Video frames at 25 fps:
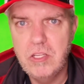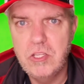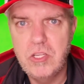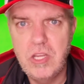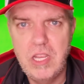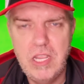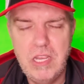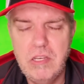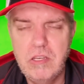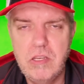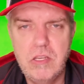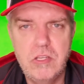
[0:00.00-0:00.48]

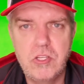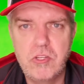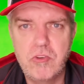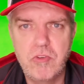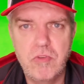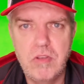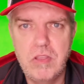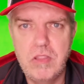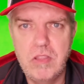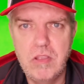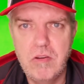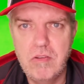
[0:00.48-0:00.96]
and
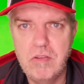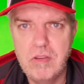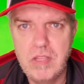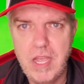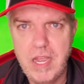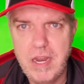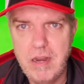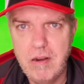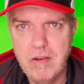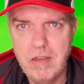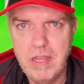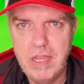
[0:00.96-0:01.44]
destroy their
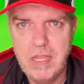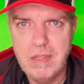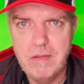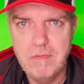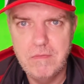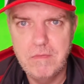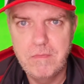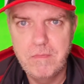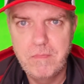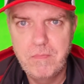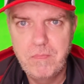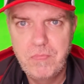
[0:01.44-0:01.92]
entire life.
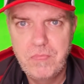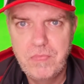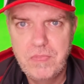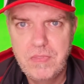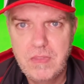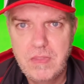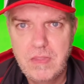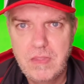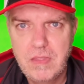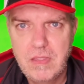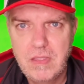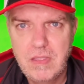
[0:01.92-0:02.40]

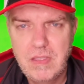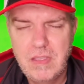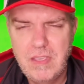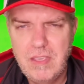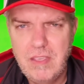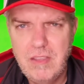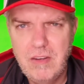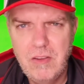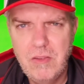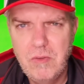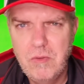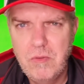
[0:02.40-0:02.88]

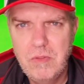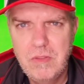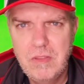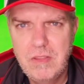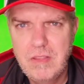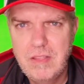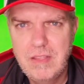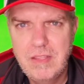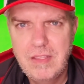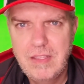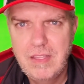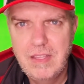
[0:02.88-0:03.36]
You know?
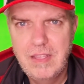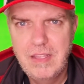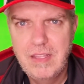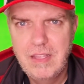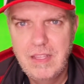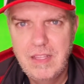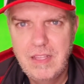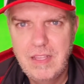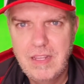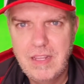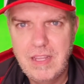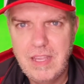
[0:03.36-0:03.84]

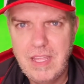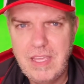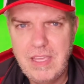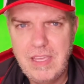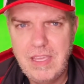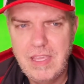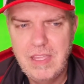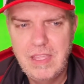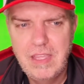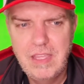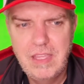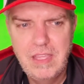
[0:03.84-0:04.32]

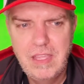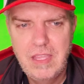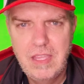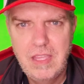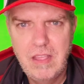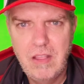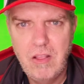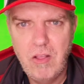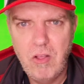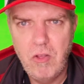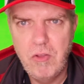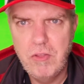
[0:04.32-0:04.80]
Like,
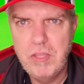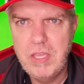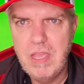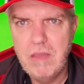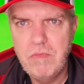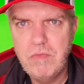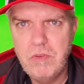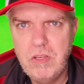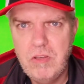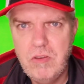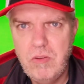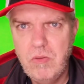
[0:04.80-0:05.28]
all you
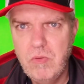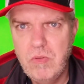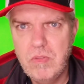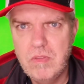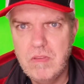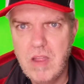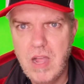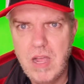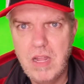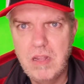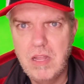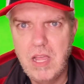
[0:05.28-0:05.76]
have to do is
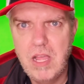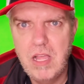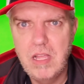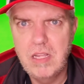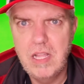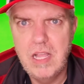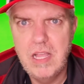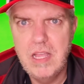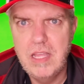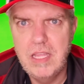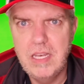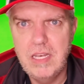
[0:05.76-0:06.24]
not
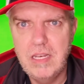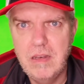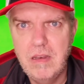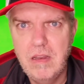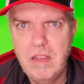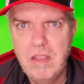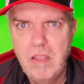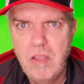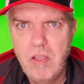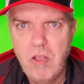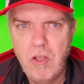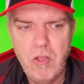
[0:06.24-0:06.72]
log on.
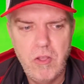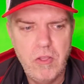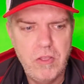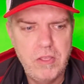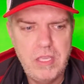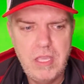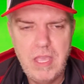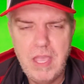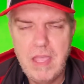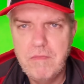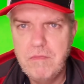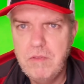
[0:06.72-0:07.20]
All
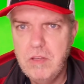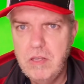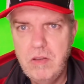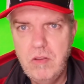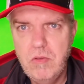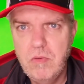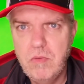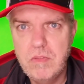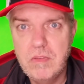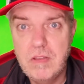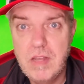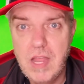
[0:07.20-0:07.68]
you have to
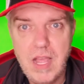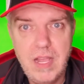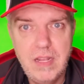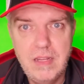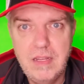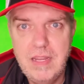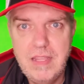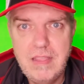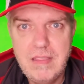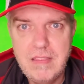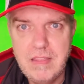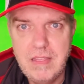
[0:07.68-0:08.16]
do is not
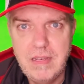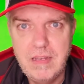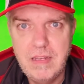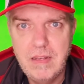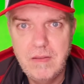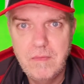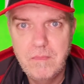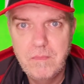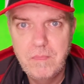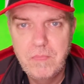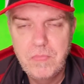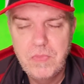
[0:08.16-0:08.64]
listen.
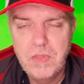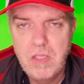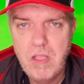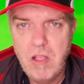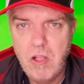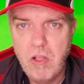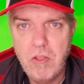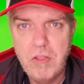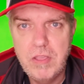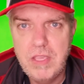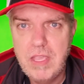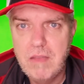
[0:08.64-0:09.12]

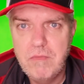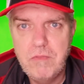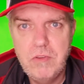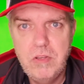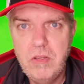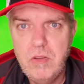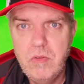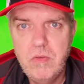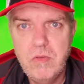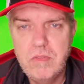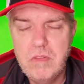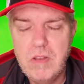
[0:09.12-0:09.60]
All you have to
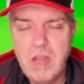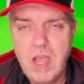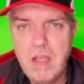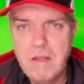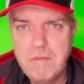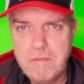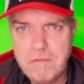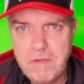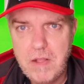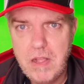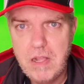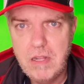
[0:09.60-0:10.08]
do is
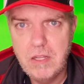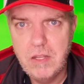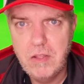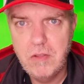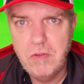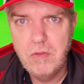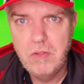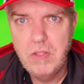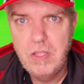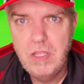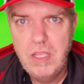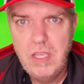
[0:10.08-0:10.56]
not
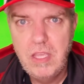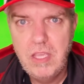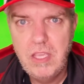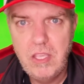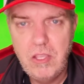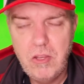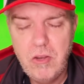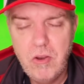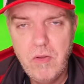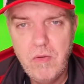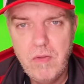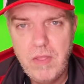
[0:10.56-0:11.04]
follow.
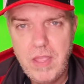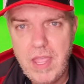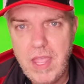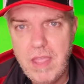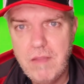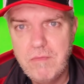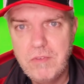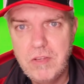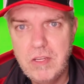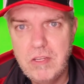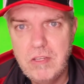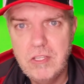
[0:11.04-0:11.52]
You don't
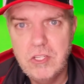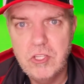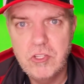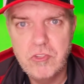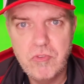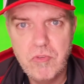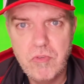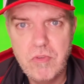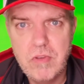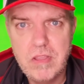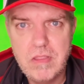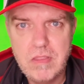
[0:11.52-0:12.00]
have to
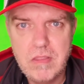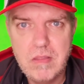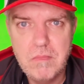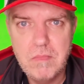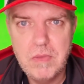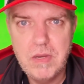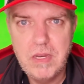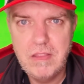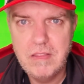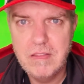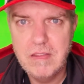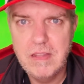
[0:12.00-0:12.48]
destroy
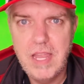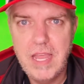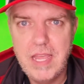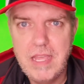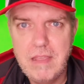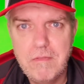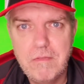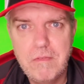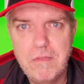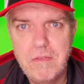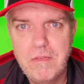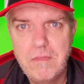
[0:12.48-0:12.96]
somebody's
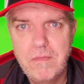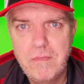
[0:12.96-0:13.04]
life.